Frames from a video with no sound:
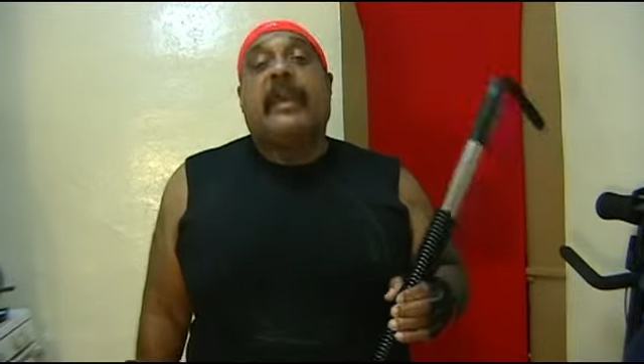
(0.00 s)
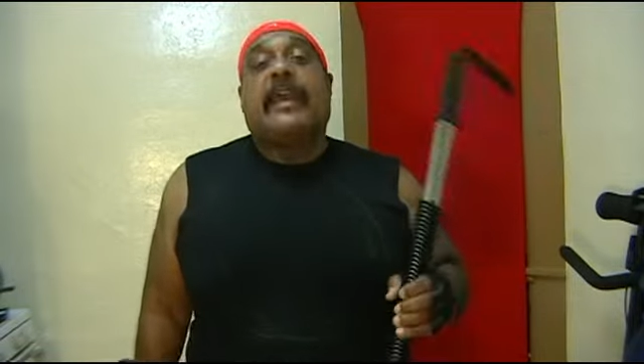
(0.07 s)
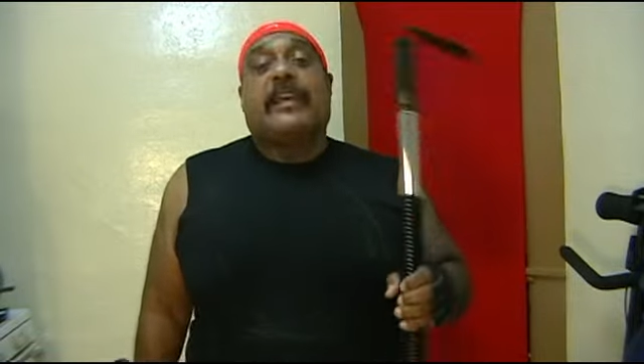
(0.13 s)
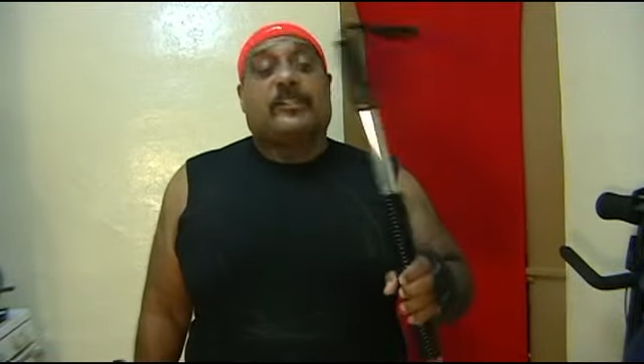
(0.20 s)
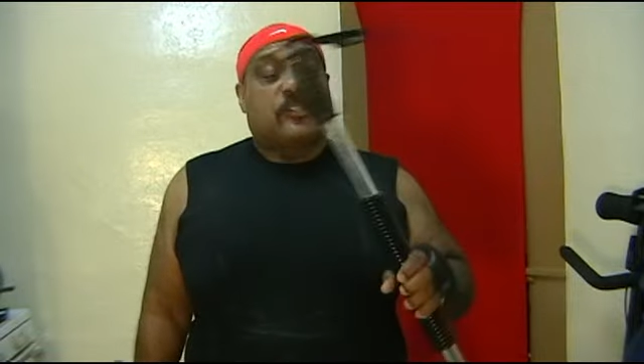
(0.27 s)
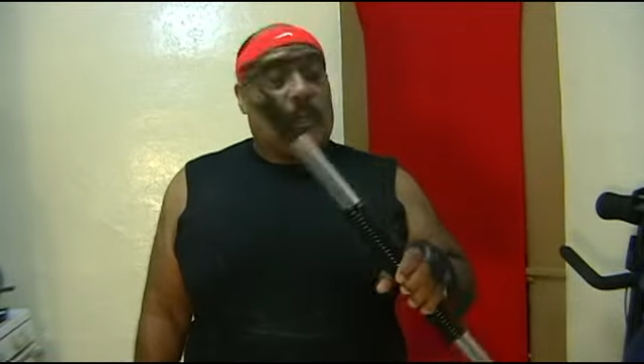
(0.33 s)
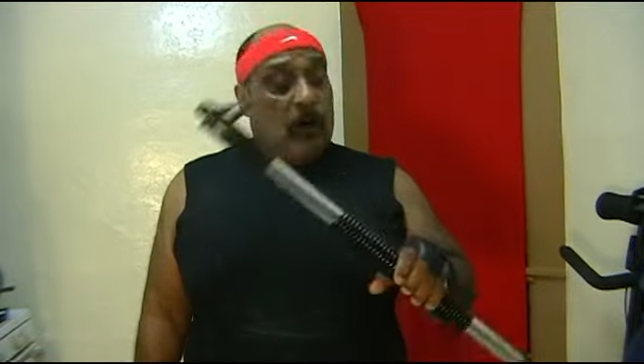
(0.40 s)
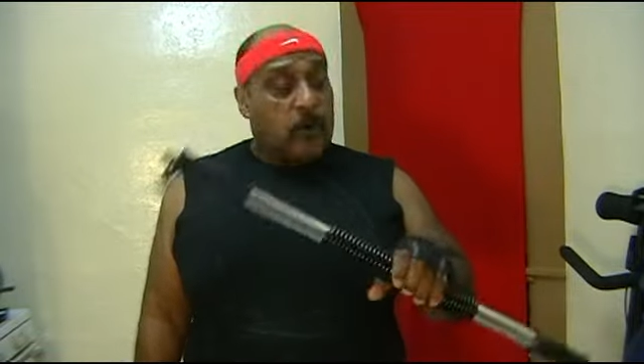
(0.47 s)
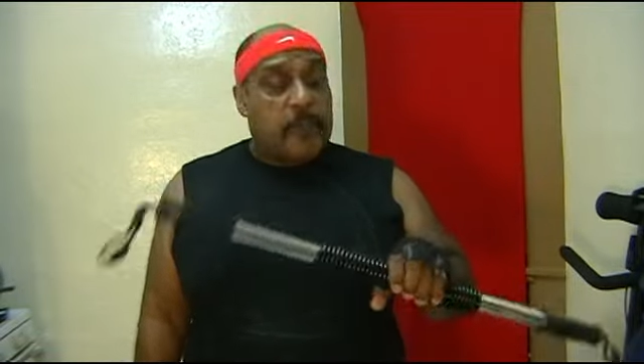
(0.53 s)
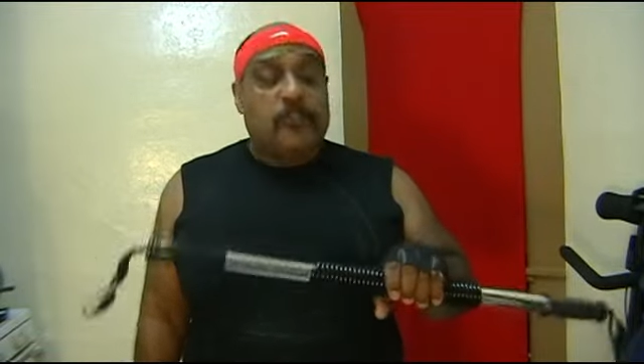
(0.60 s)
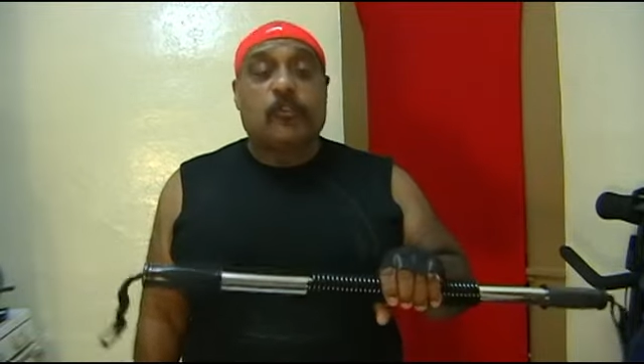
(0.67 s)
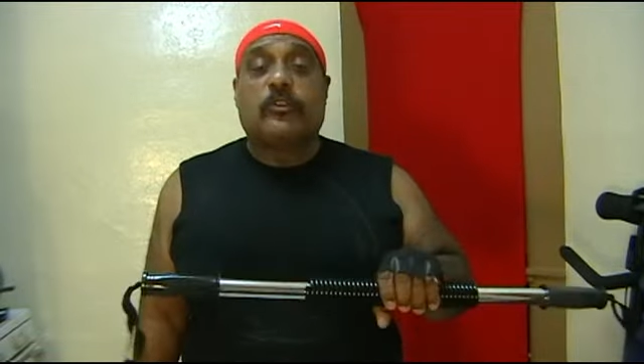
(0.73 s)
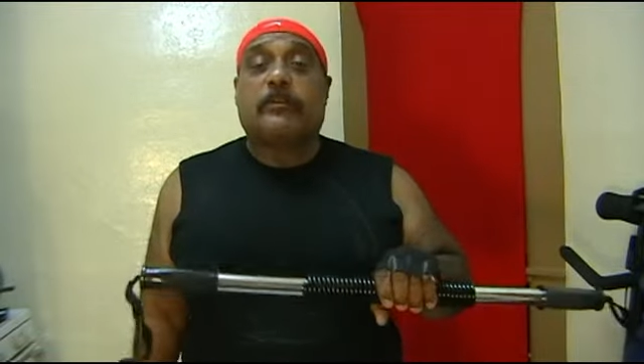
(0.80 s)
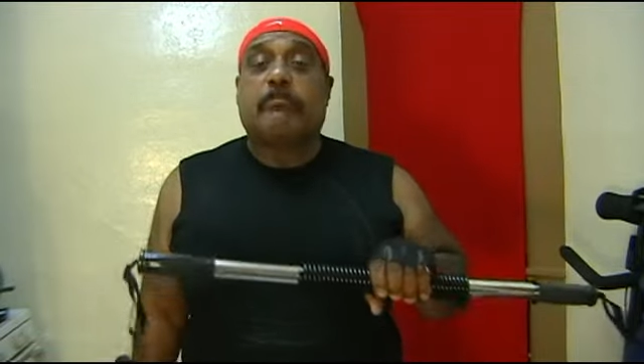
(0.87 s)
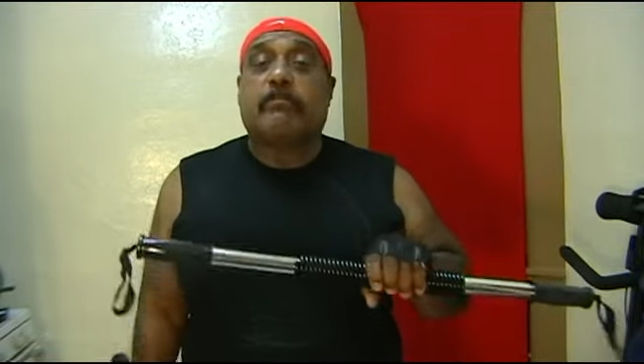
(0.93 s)
as long as
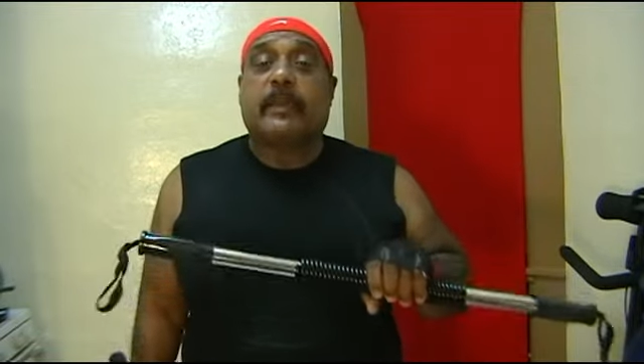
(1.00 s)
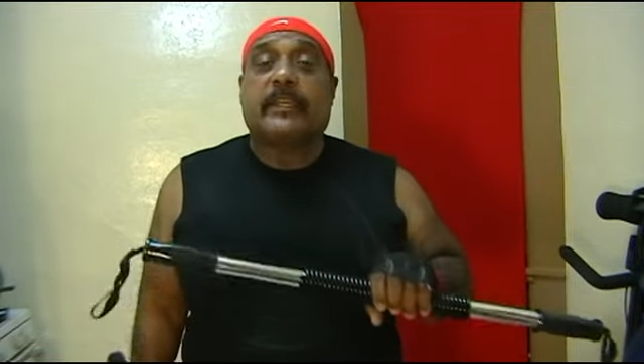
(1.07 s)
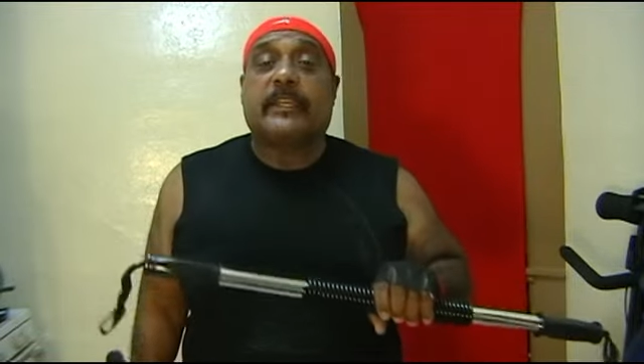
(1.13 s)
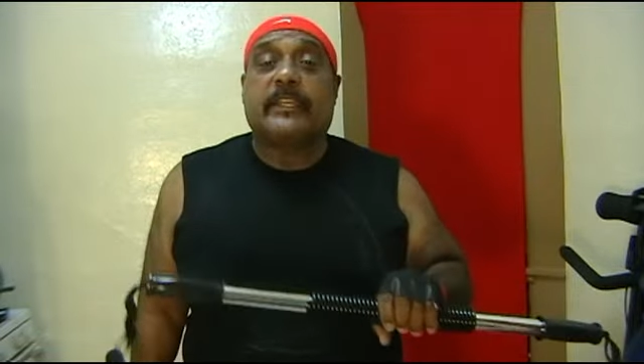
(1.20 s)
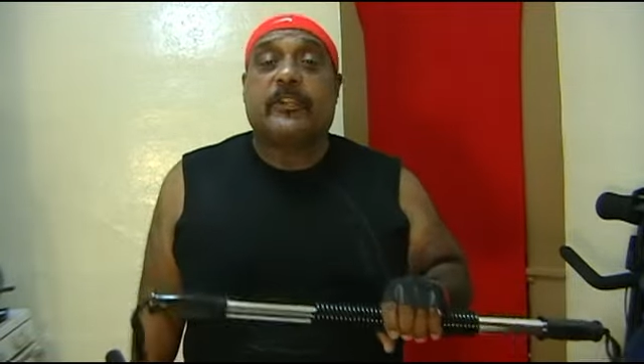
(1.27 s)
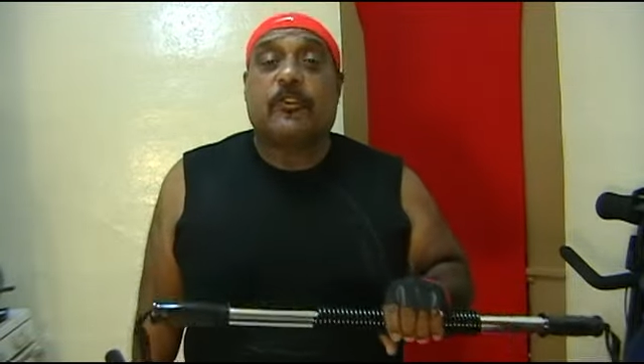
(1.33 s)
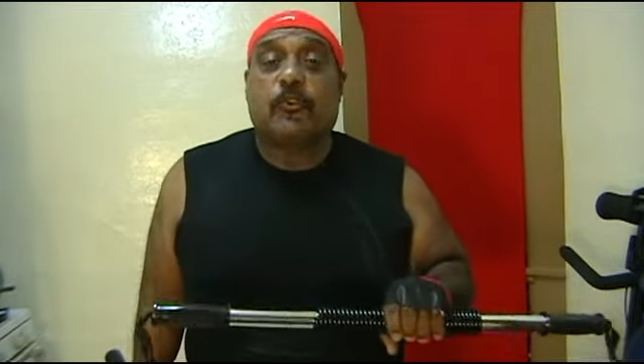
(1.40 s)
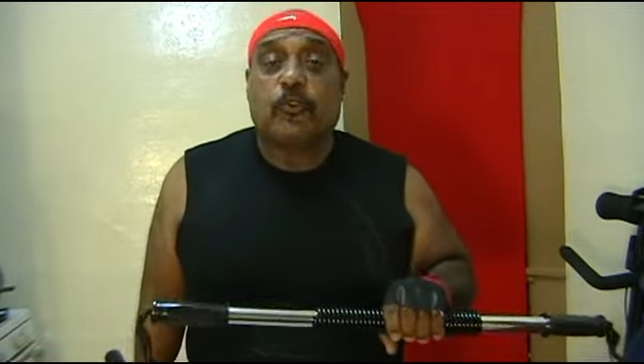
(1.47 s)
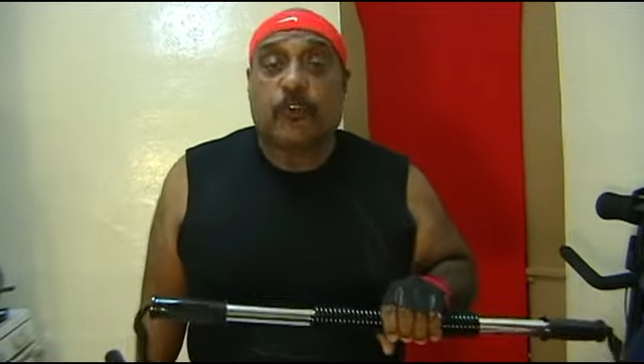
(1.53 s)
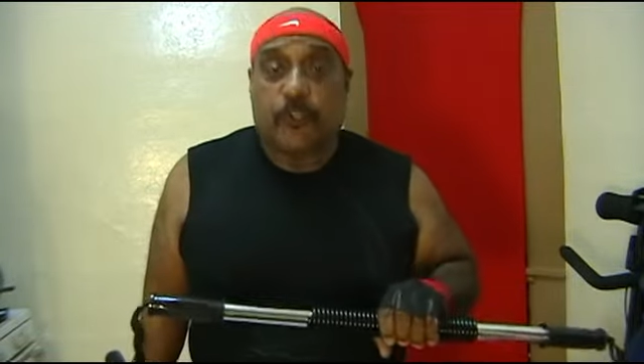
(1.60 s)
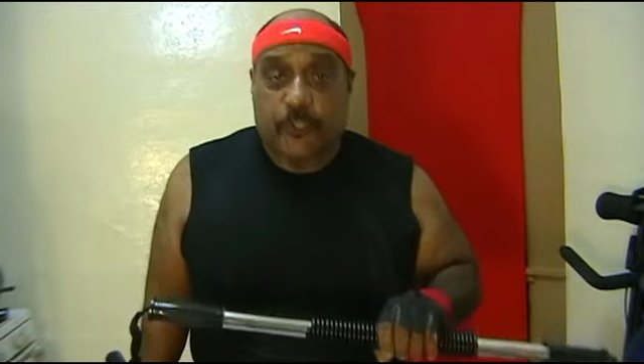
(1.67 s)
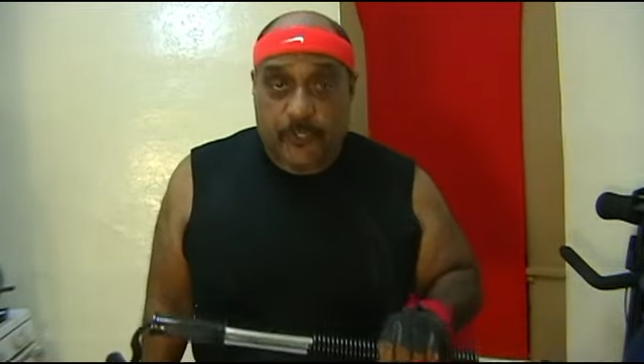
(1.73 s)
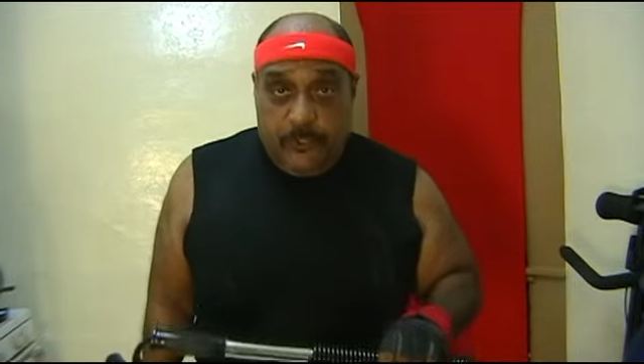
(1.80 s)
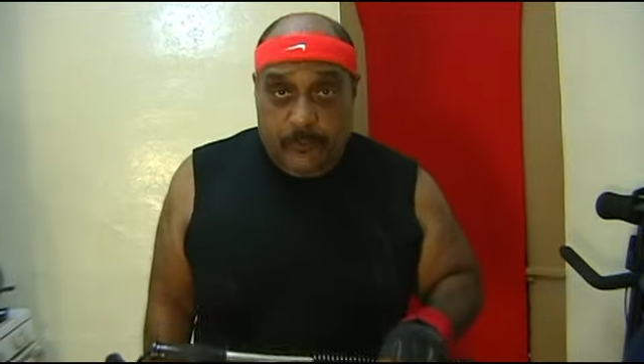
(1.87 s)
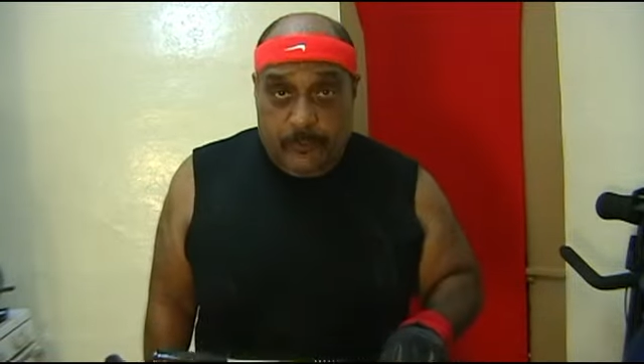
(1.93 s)
you can bend it into a
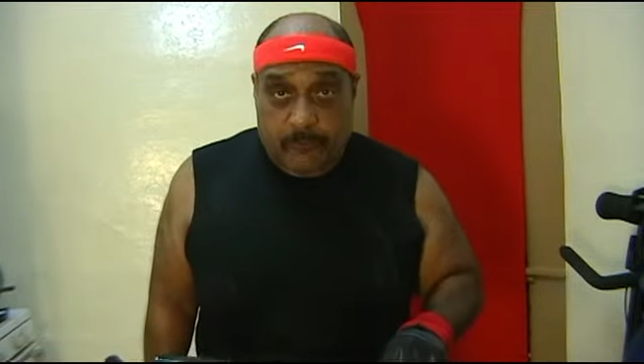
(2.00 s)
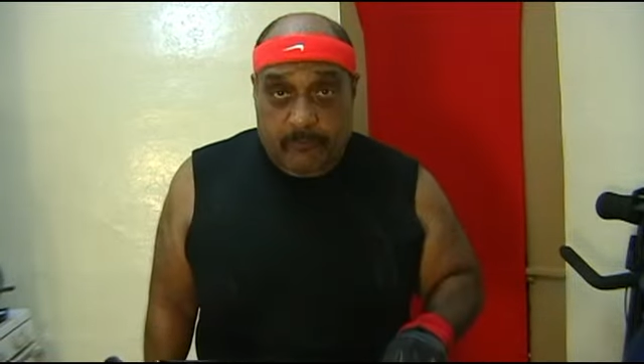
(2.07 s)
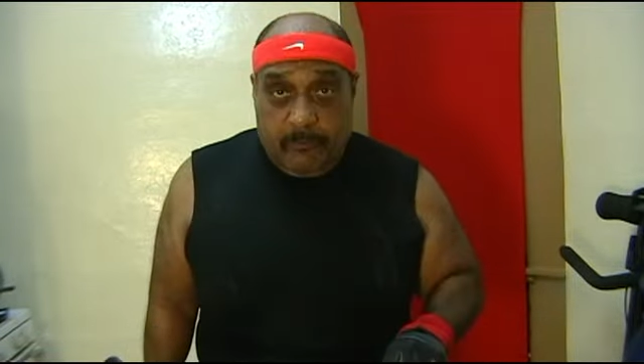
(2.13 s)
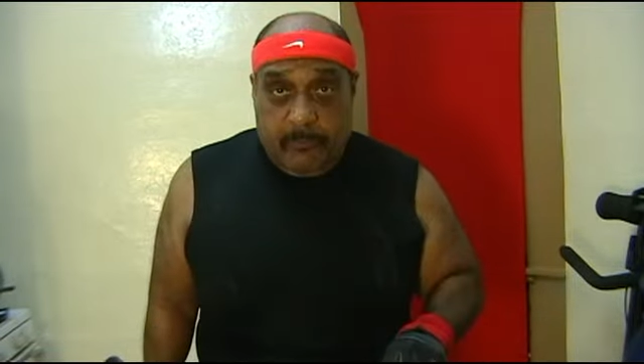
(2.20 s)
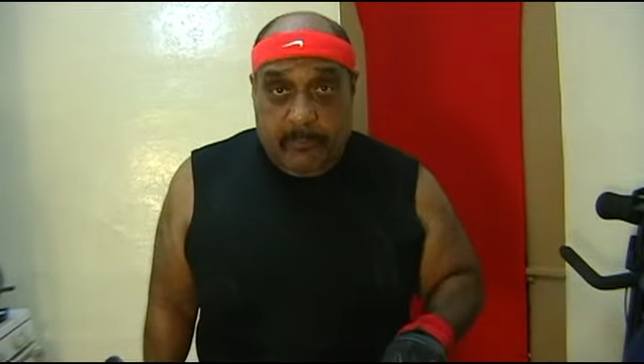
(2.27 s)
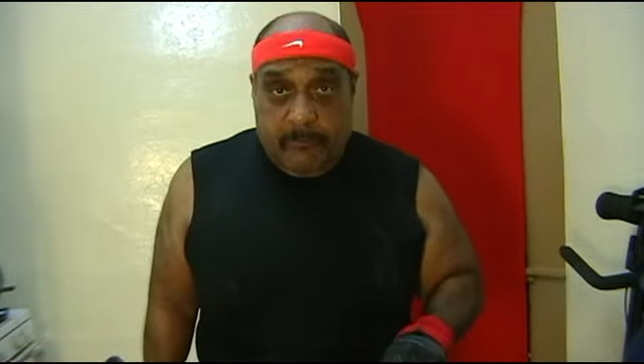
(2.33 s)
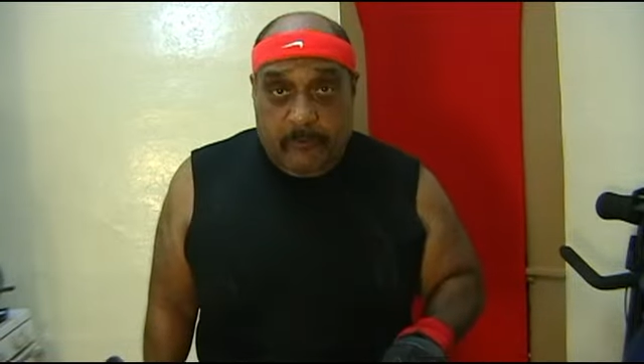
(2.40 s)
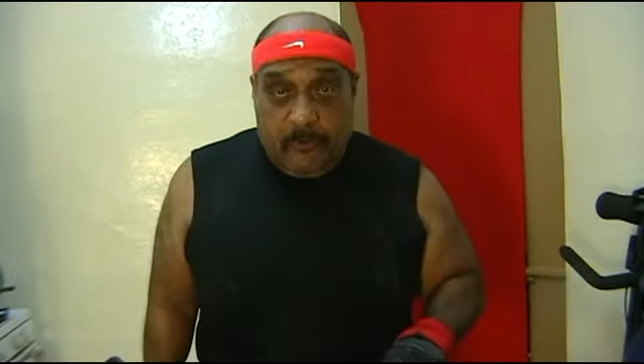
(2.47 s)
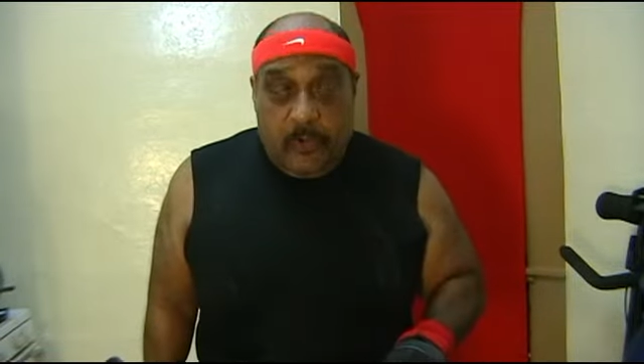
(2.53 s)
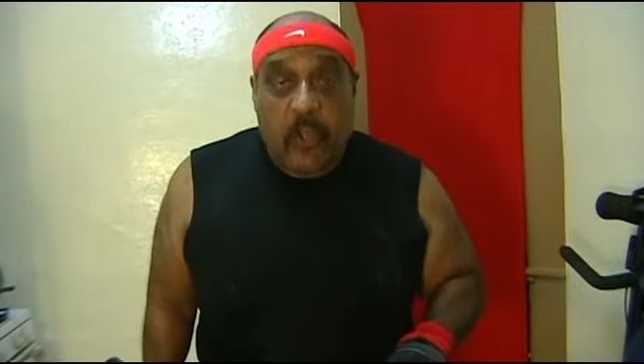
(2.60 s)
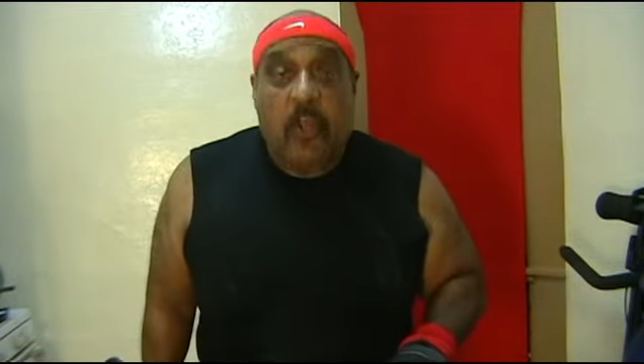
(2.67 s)
U, remember,